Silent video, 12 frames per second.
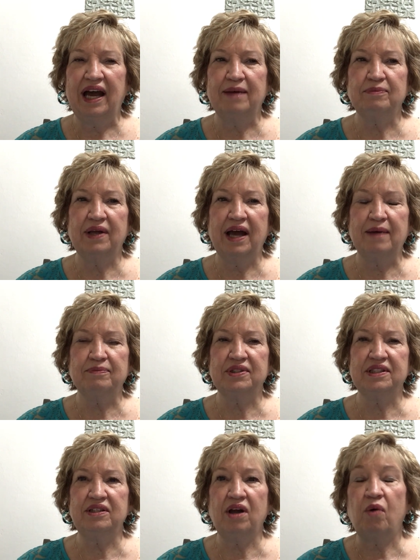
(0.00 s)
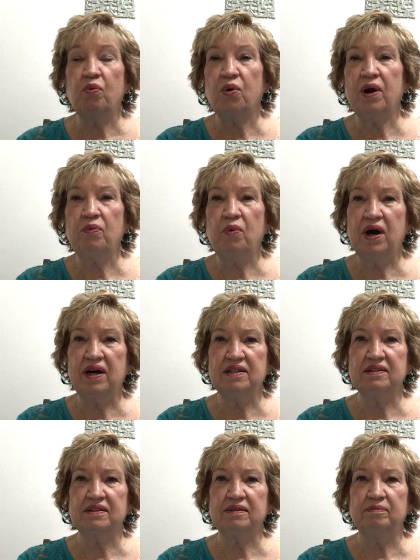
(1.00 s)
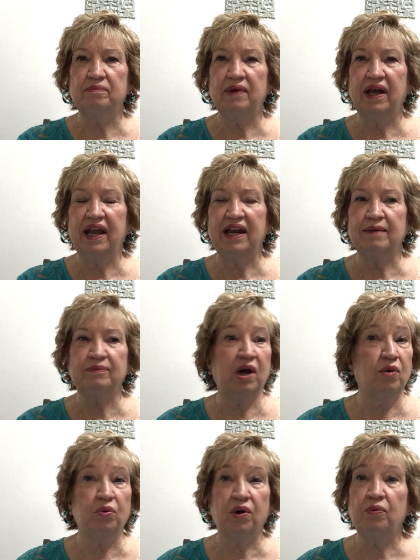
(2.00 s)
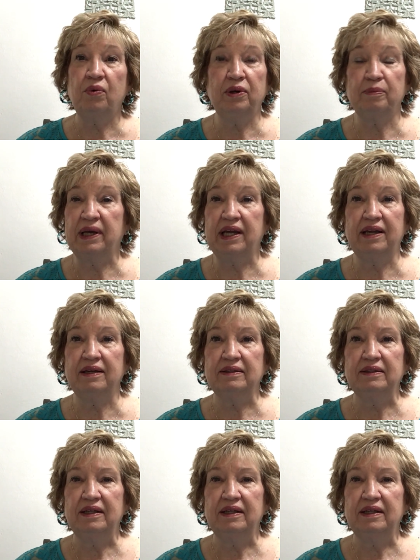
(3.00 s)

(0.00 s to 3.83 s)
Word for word: I'm I'm not where I was, and I'm not where I want to be,